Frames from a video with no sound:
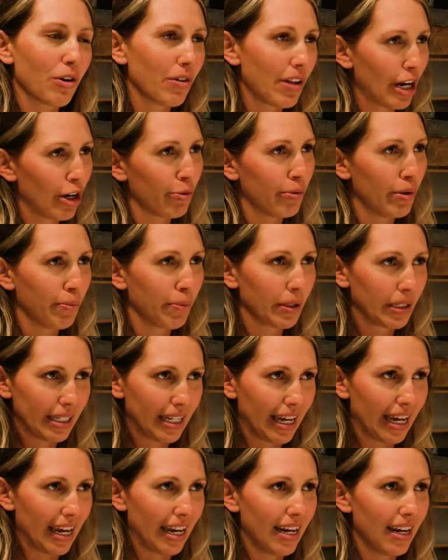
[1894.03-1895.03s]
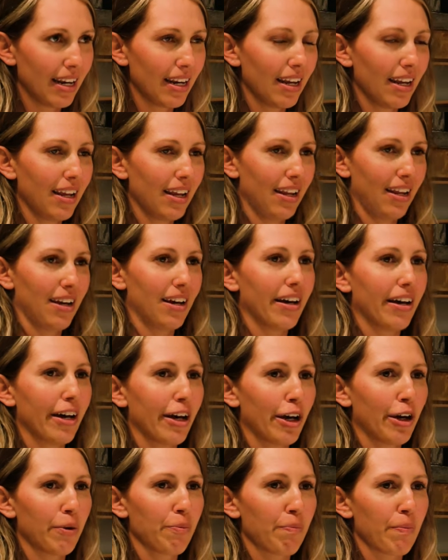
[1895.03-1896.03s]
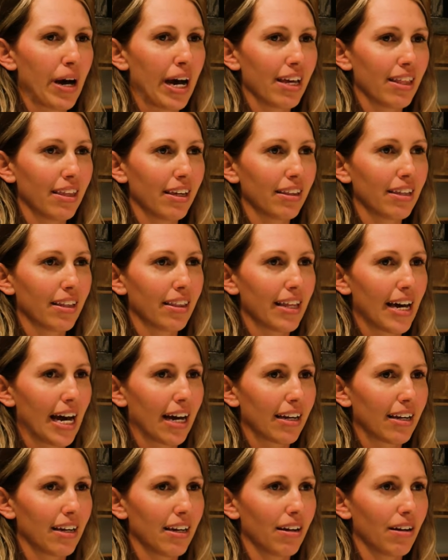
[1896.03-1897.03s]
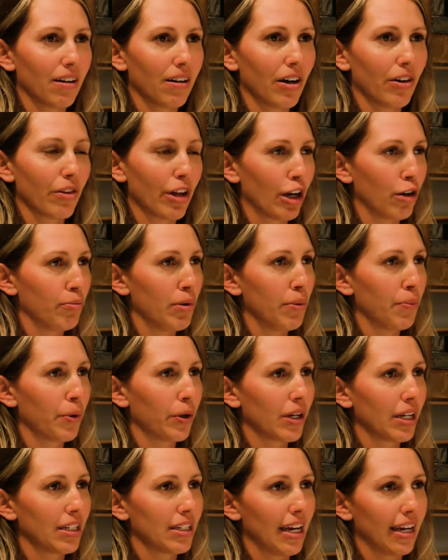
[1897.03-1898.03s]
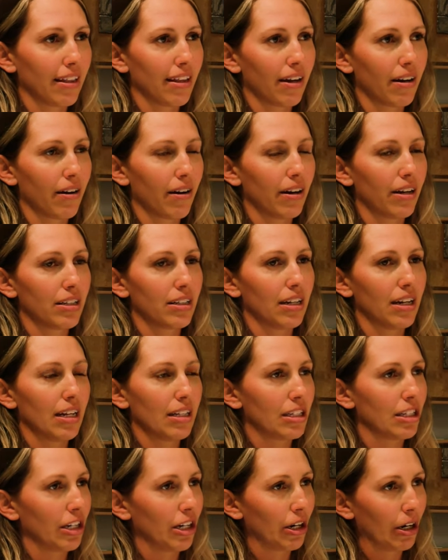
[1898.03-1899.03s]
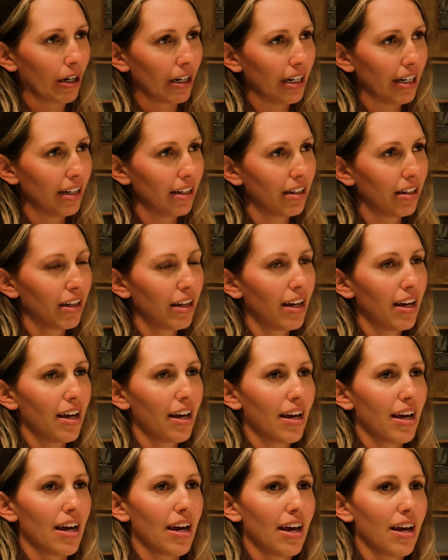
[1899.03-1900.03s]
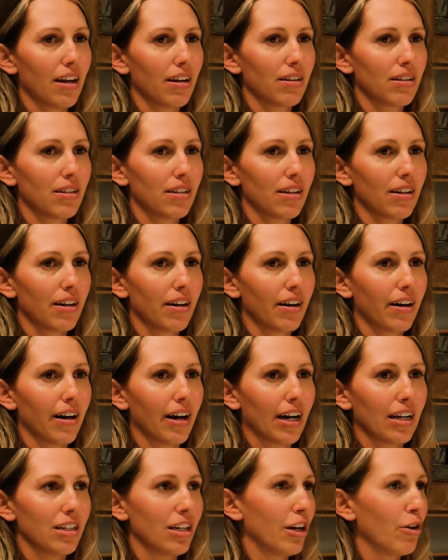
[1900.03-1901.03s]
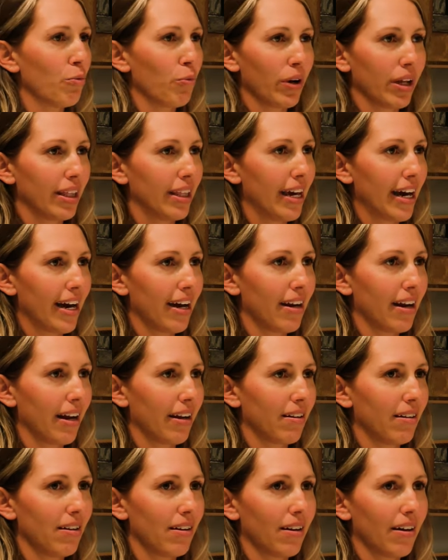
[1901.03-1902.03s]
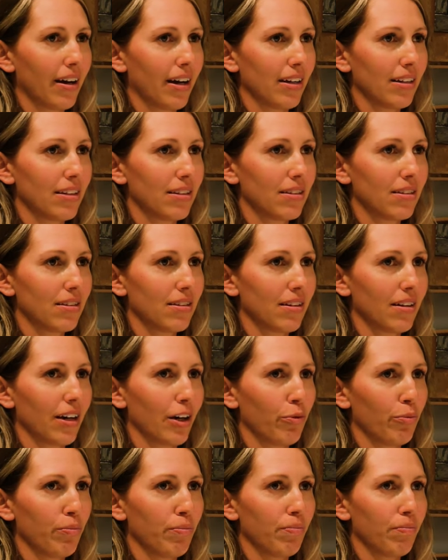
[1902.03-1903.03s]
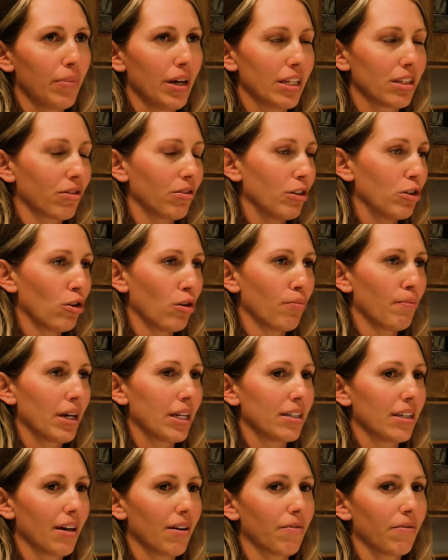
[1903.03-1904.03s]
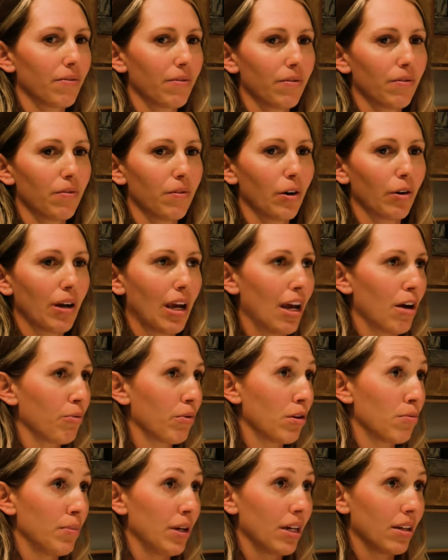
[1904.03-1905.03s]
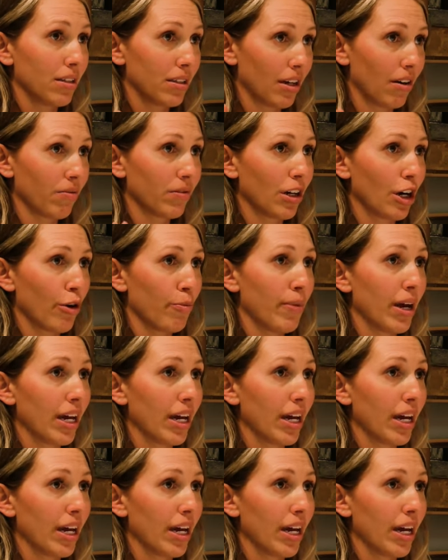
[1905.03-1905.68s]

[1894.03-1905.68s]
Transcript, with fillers: a lot of people did. Um, I think that that can a lot of people can take that on as an insecurity, right. and I didn't want that. I, I, I basically told myself, okay, I'm going to be a self-taught